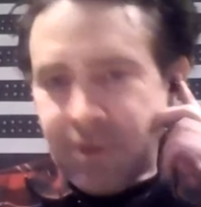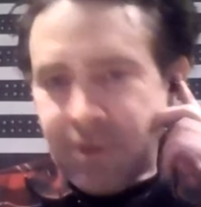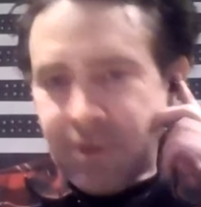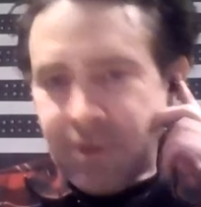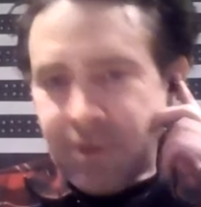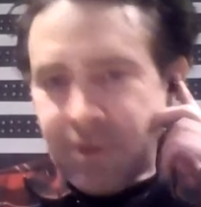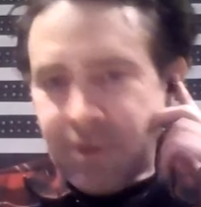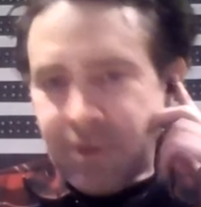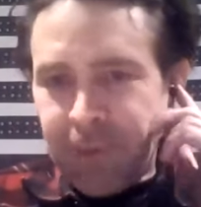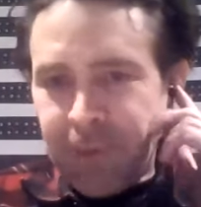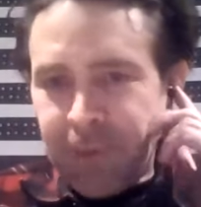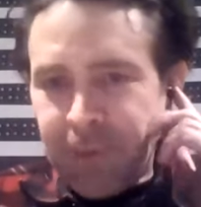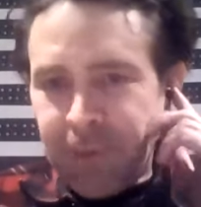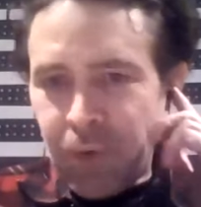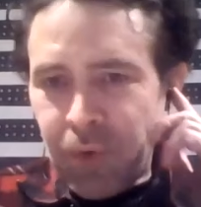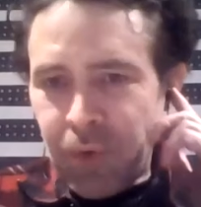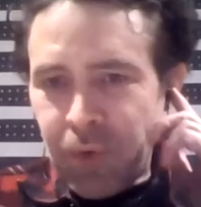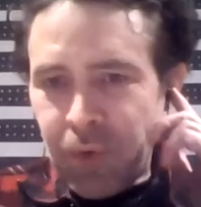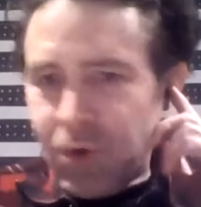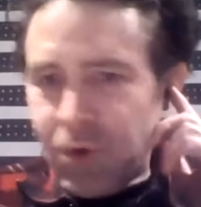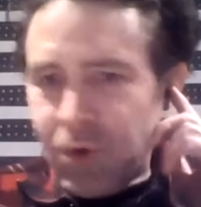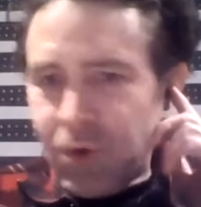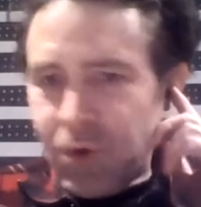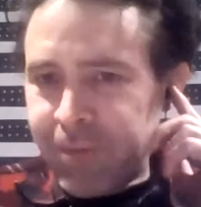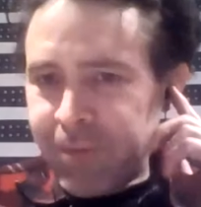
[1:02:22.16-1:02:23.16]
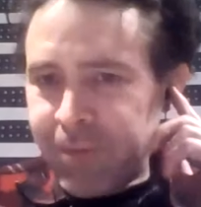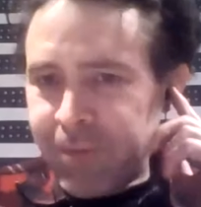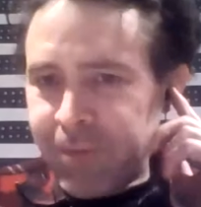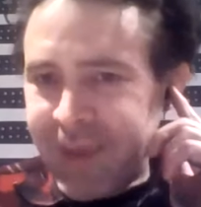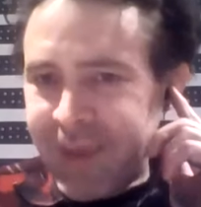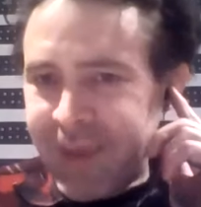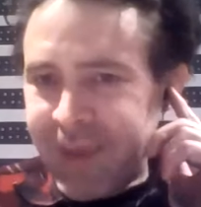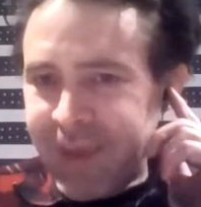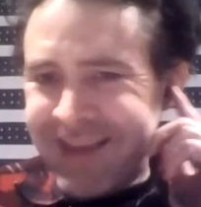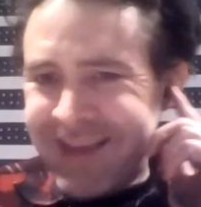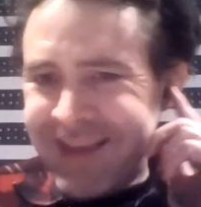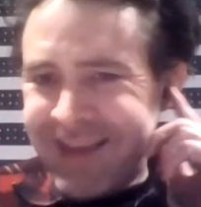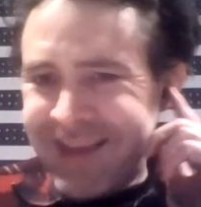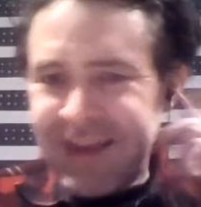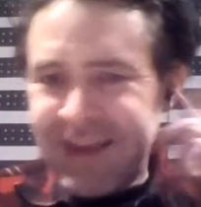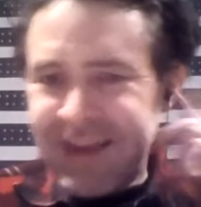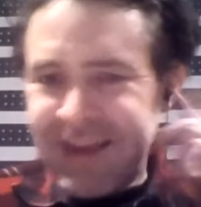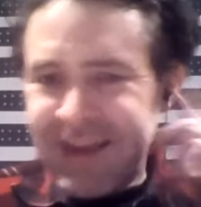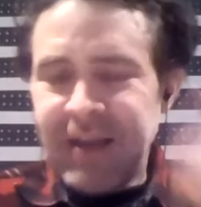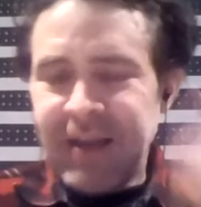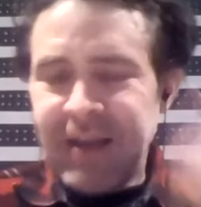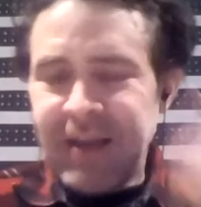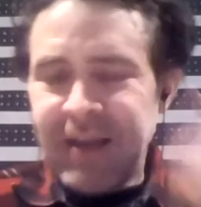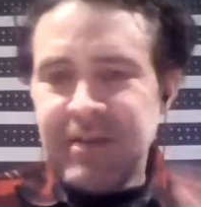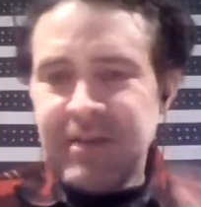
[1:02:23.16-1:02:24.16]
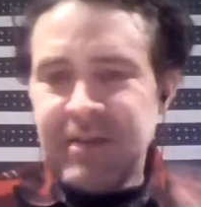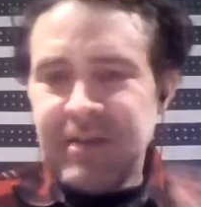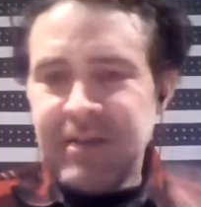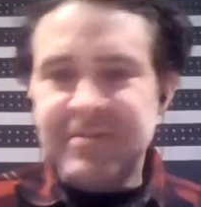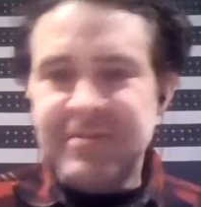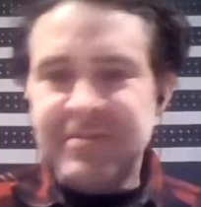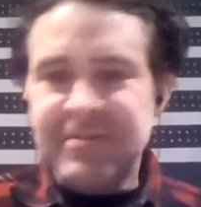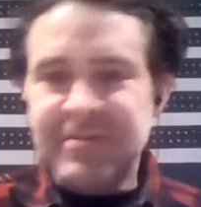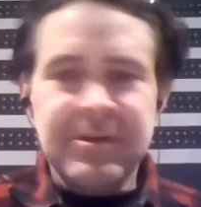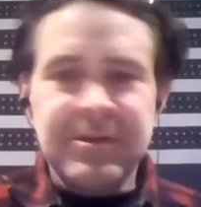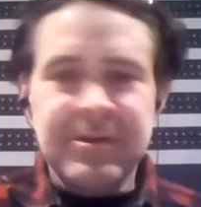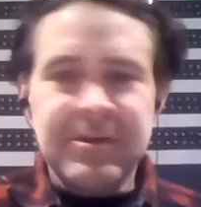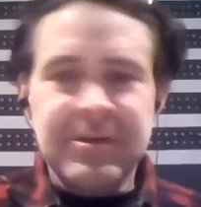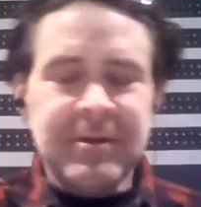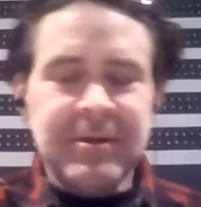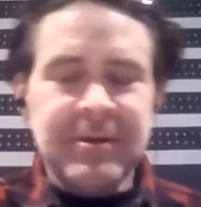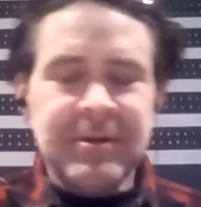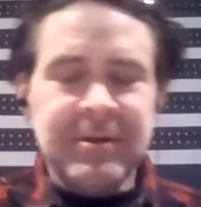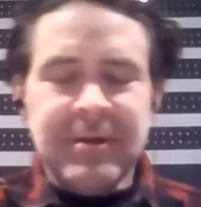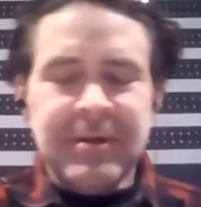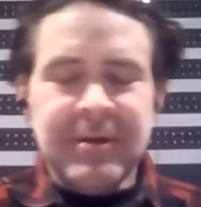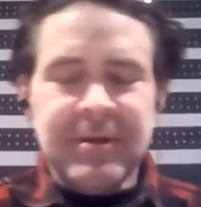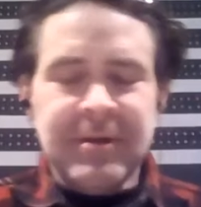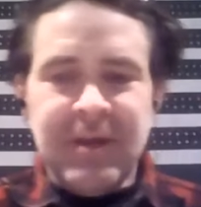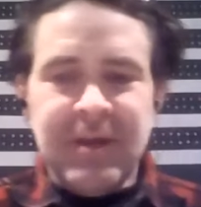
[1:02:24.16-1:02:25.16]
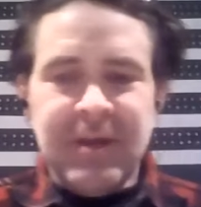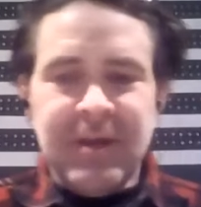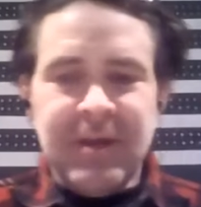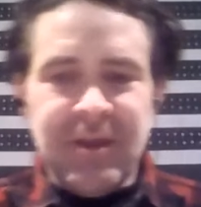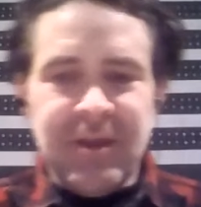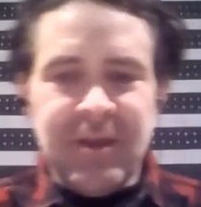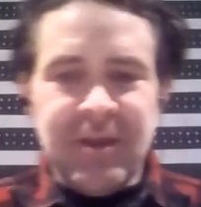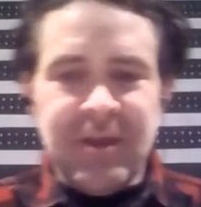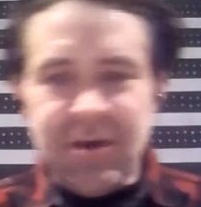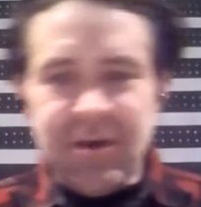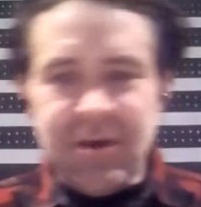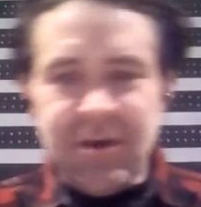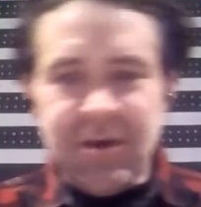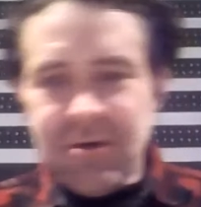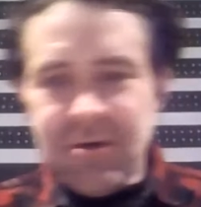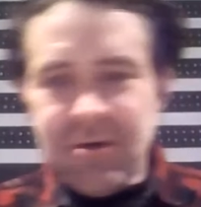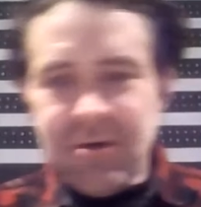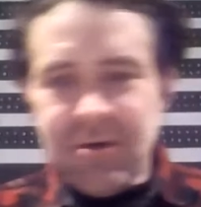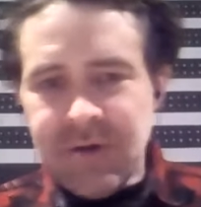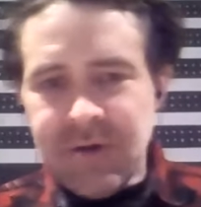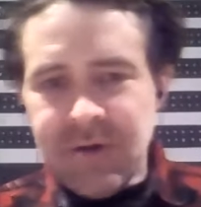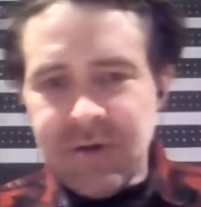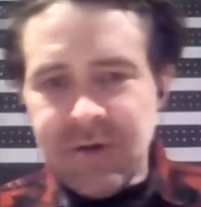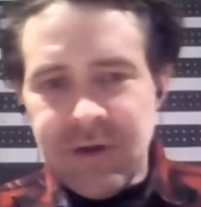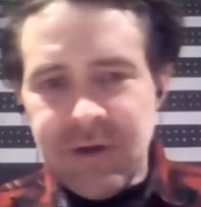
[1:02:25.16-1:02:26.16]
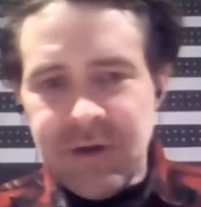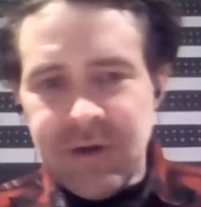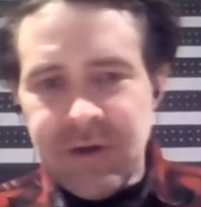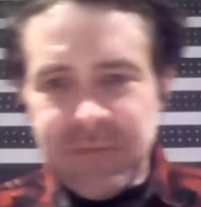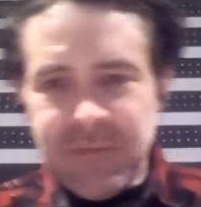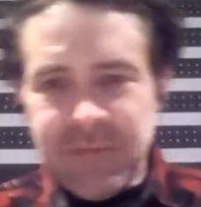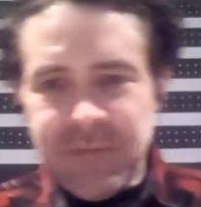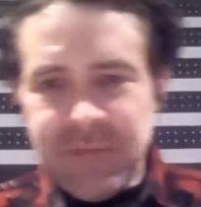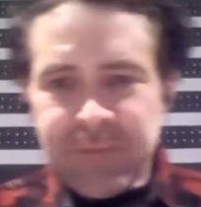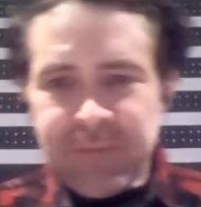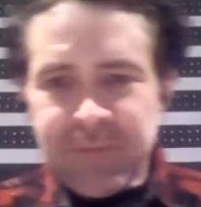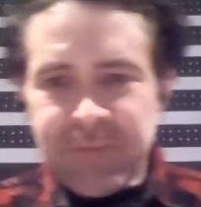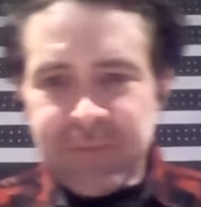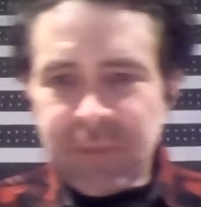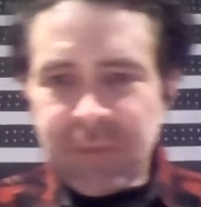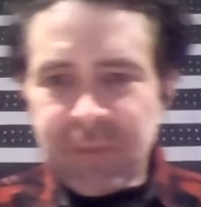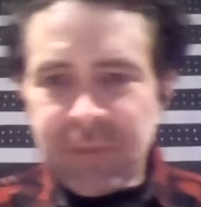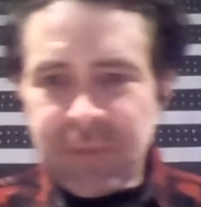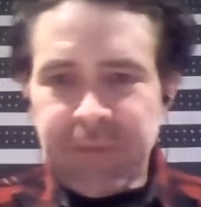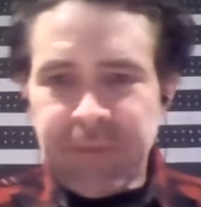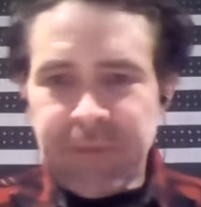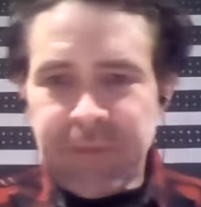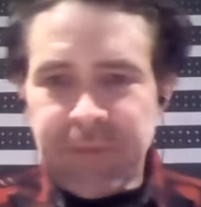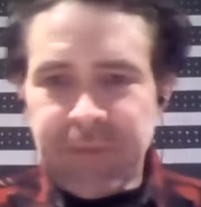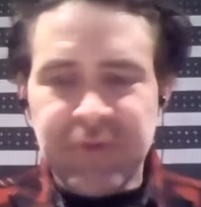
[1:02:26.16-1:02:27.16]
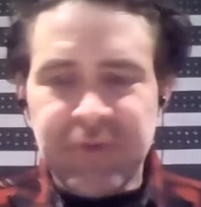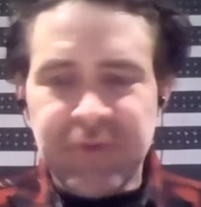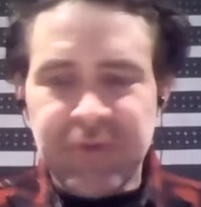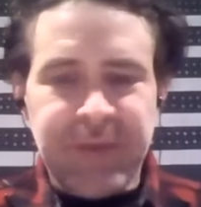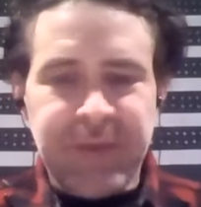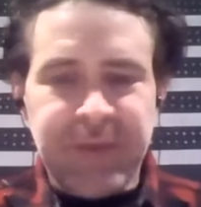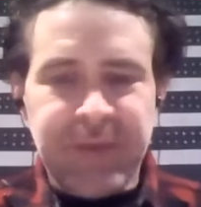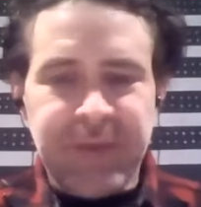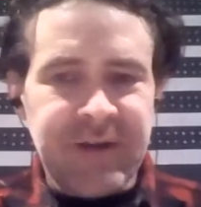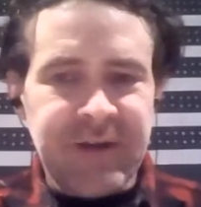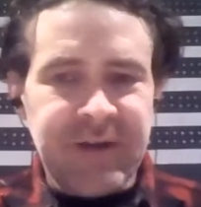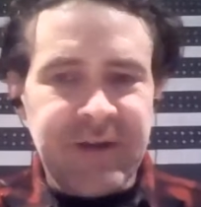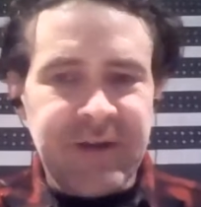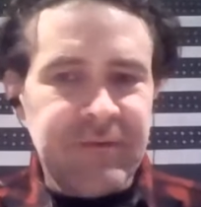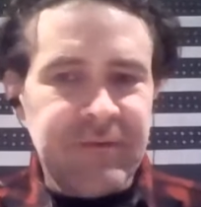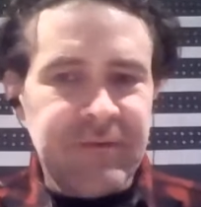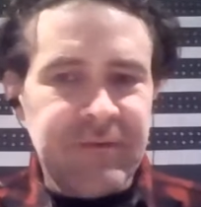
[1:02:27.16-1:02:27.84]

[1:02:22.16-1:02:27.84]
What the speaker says: people who are antinatalist in their perspective.